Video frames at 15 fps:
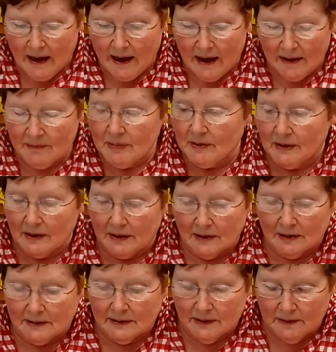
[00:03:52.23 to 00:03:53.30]
and put a
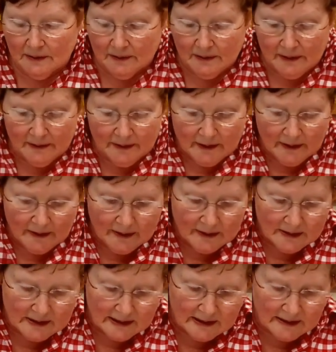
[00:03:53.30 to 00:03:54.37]
glue
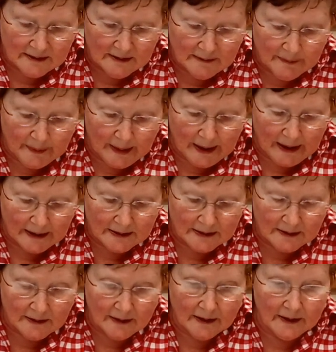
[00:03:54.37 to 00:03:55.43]
spot
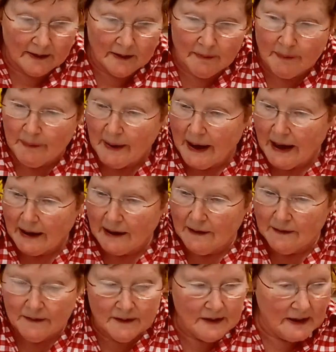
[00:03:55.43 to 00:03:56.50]
on the back
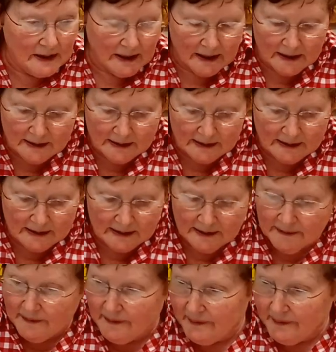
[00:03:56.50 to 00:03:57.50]
of this